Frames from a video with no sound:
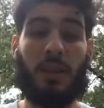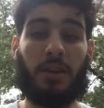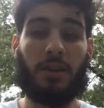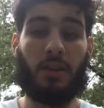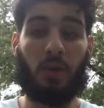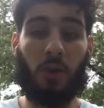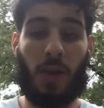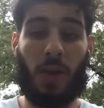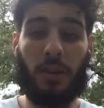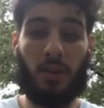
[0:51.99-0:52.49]

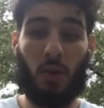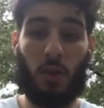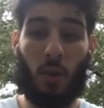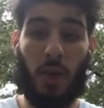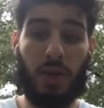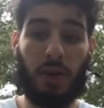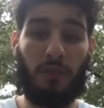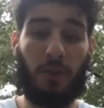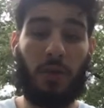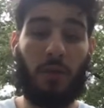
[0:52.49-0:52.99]
to Russell
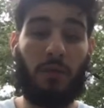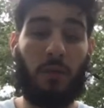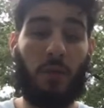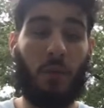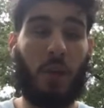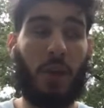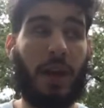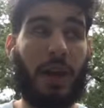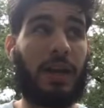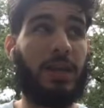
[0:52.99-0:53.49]
Westbrook
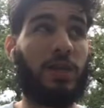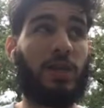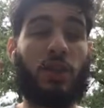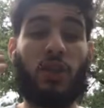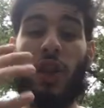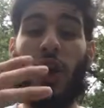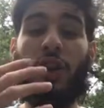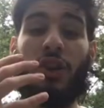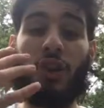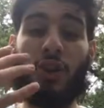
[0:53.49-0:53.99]
for his
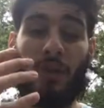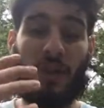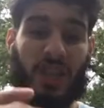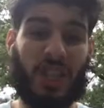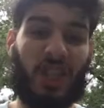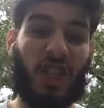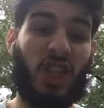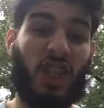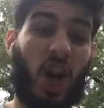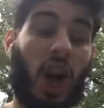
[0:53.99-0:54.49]

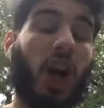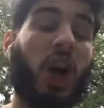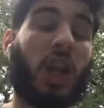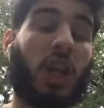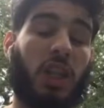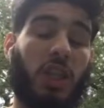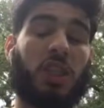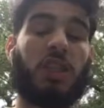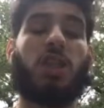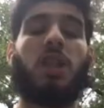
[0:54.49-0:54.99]
thunderous
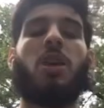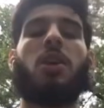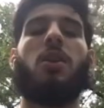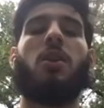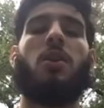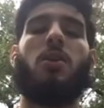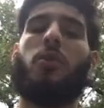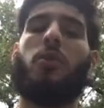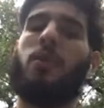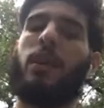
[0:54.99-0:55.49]
dunks.
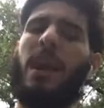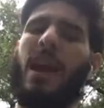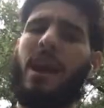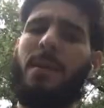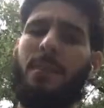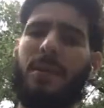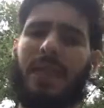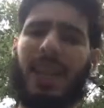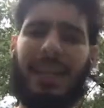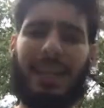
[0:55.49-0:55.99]

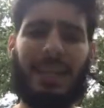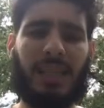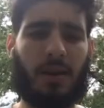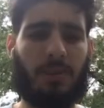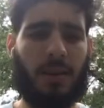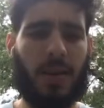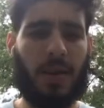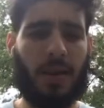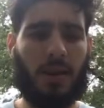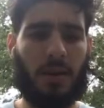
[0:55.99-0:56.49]
Okay, but that
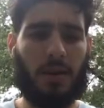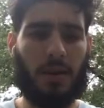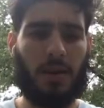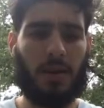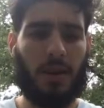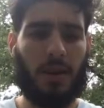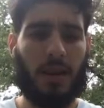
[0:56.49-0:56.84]
disappeared.